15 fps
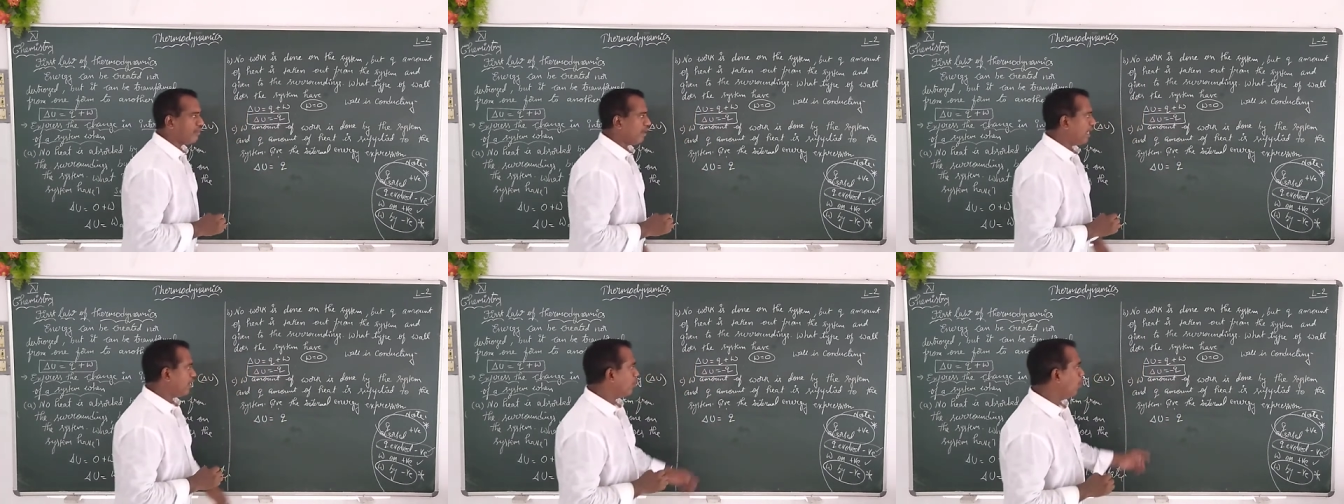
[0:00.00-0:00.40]

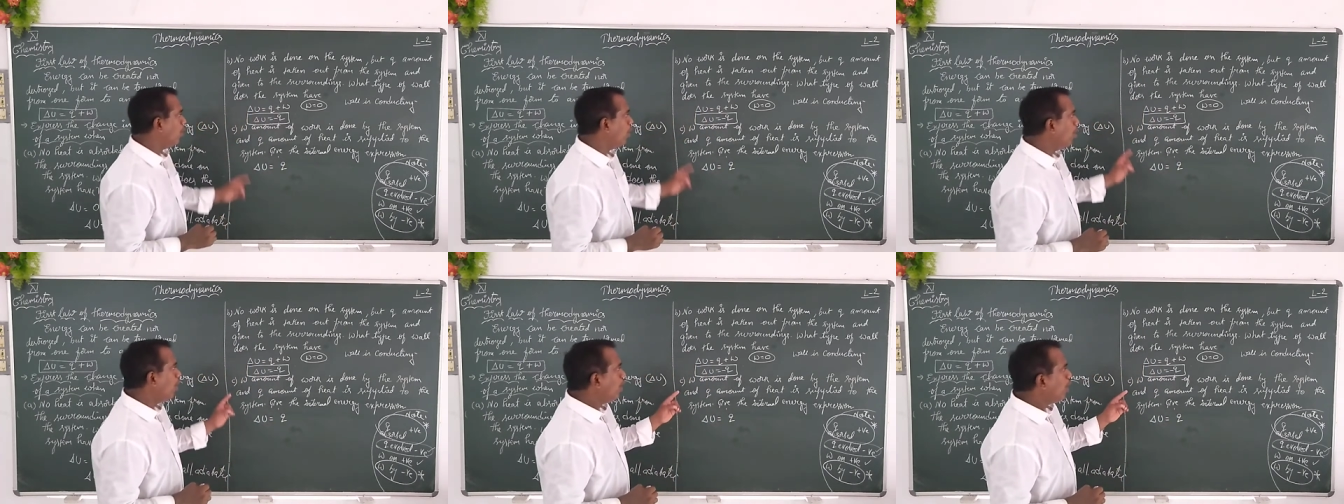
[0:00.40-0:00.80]
value.
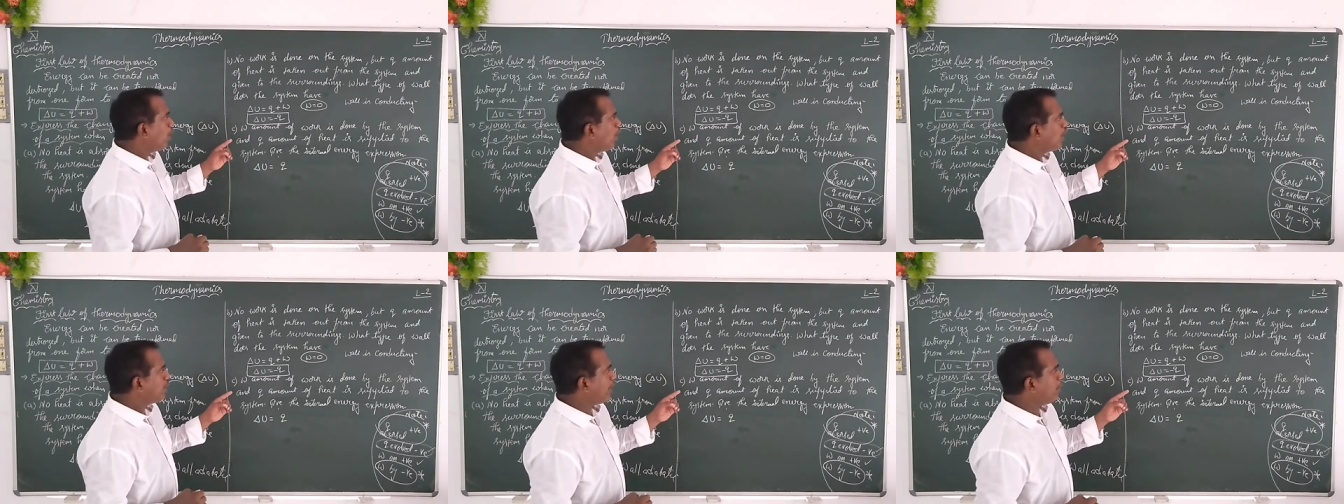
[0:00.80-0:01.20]

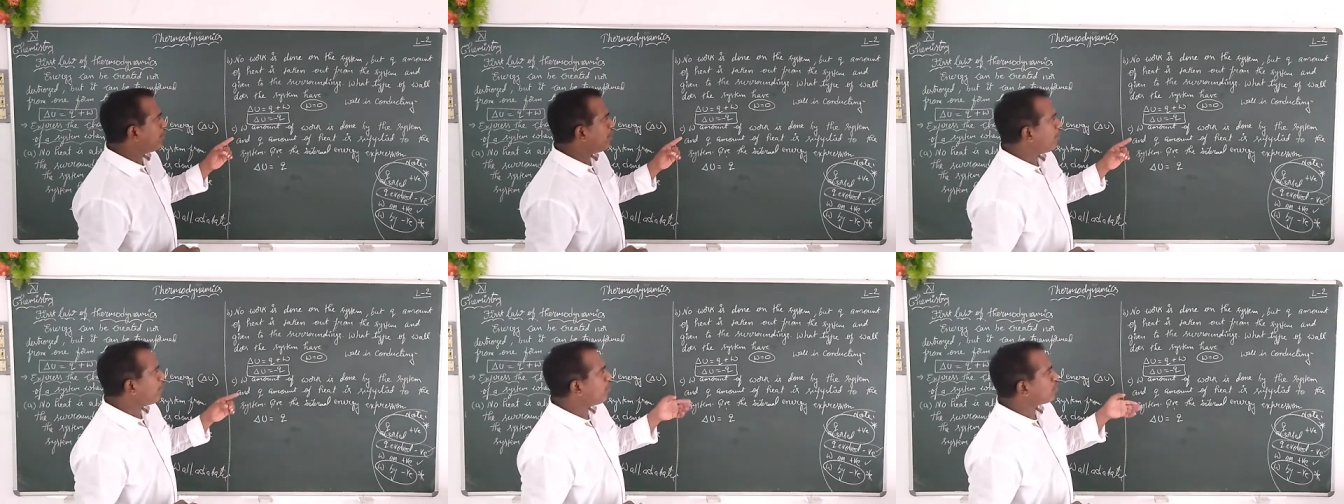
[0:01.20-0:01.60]

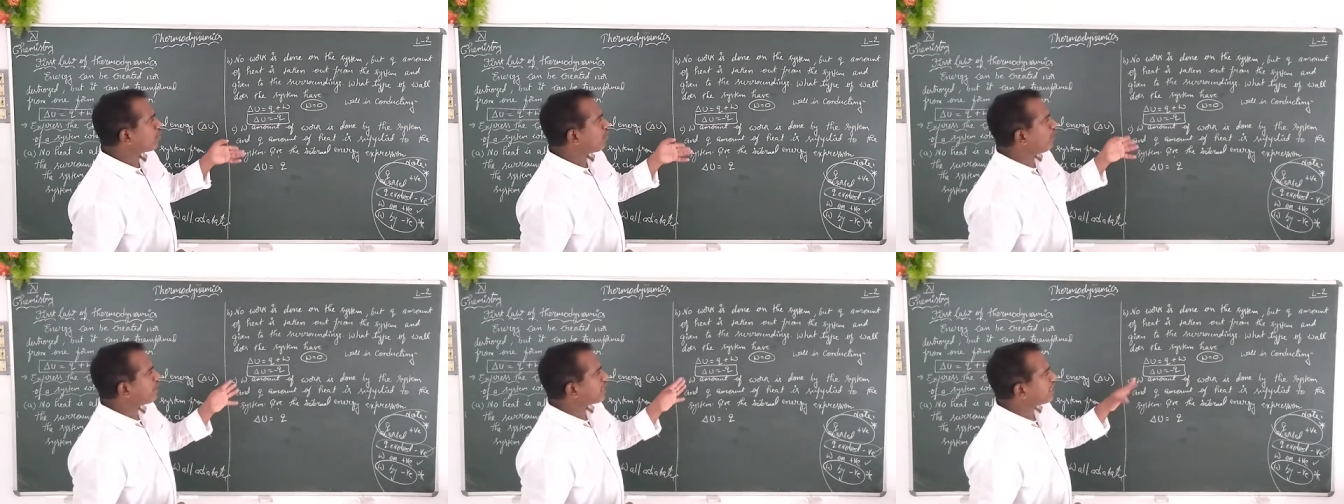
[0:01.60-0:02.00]
W amount
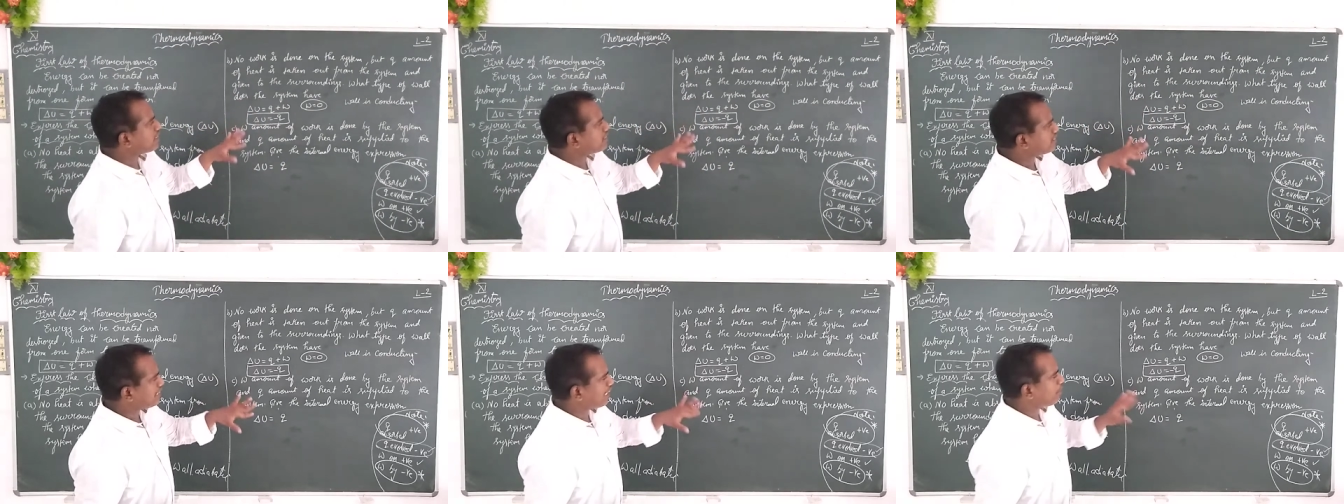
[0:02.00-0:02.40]
of work
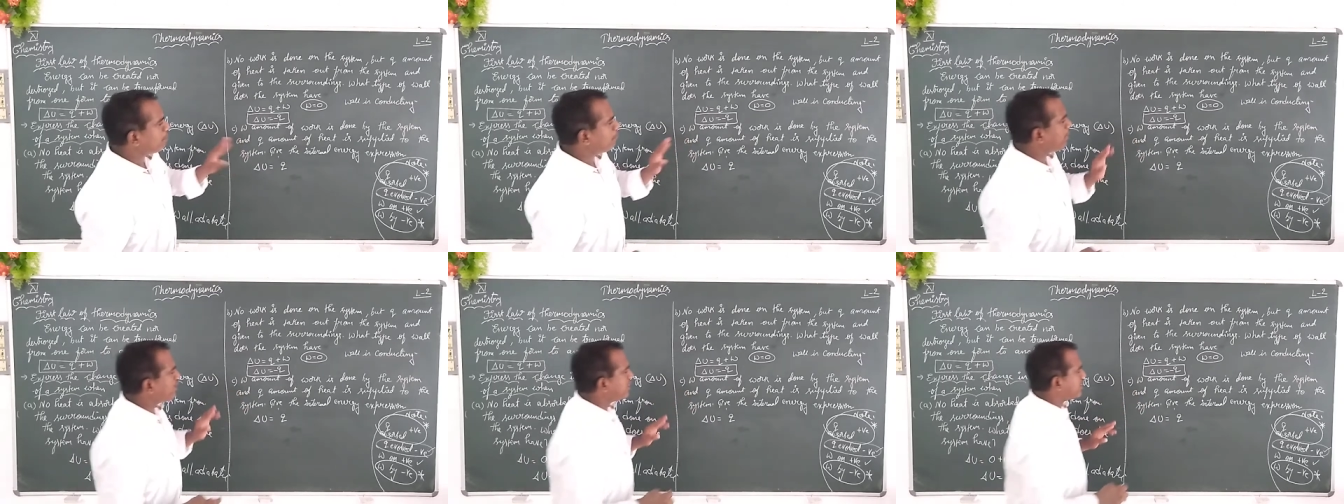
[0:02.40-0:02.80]
is done
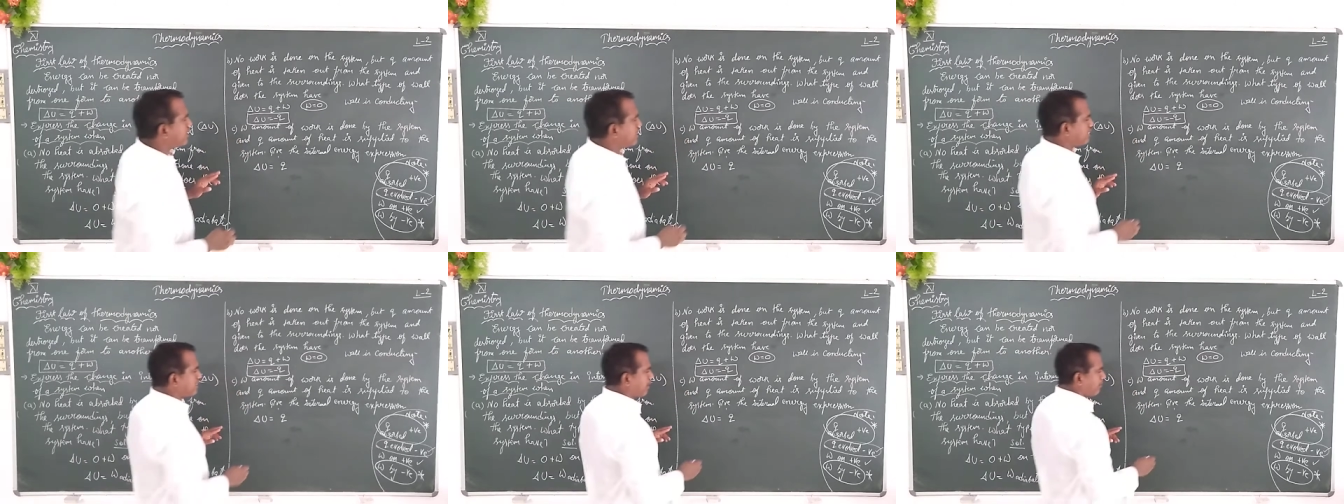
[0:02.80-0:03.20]
by the
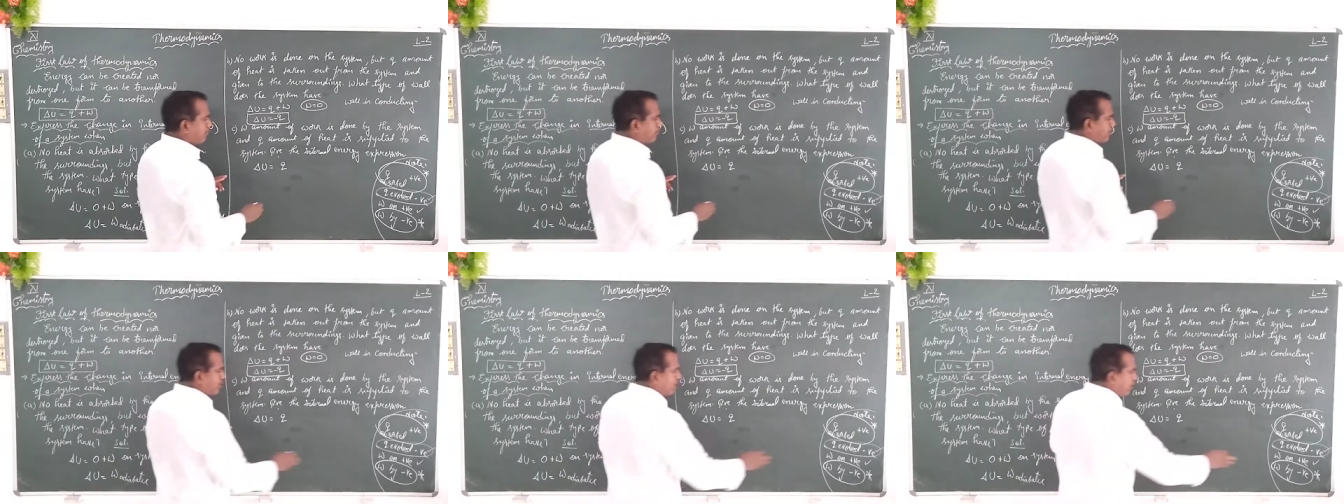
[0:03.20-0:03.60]
system.
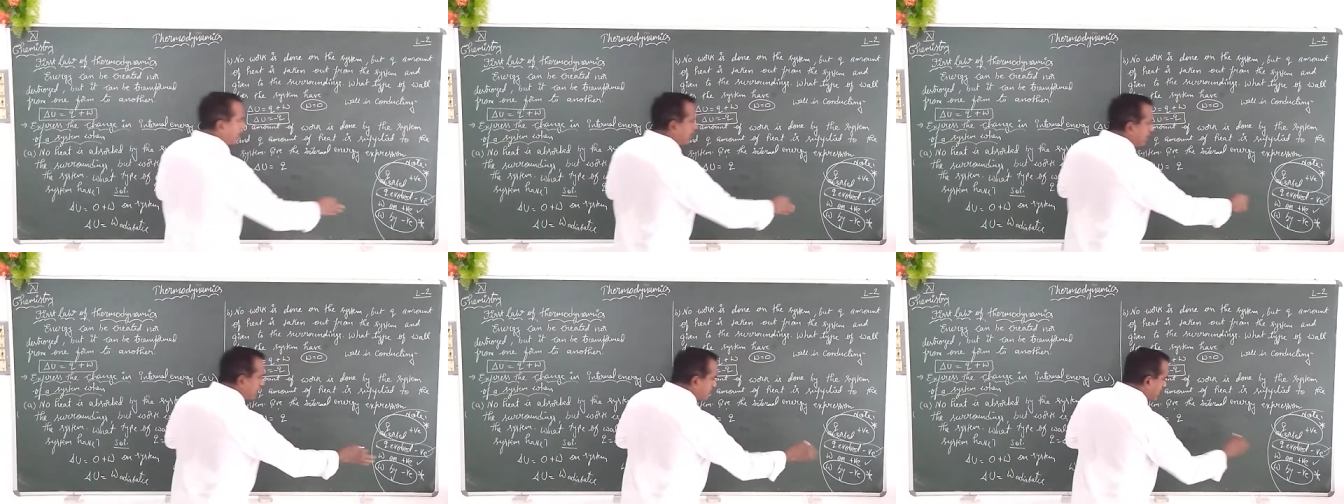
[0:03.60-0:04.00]

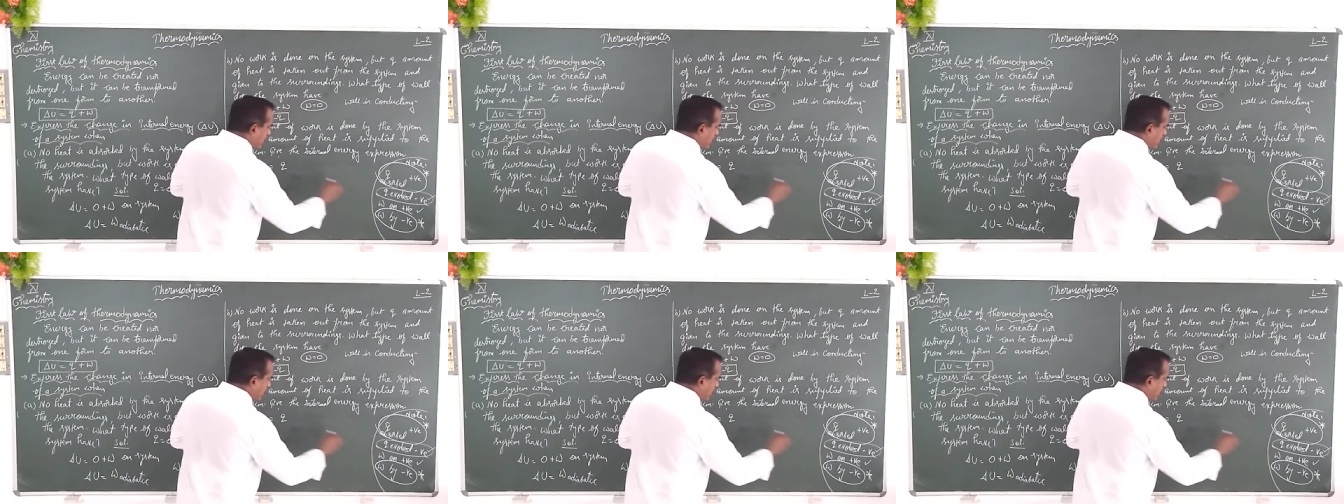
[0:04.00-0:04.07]
It is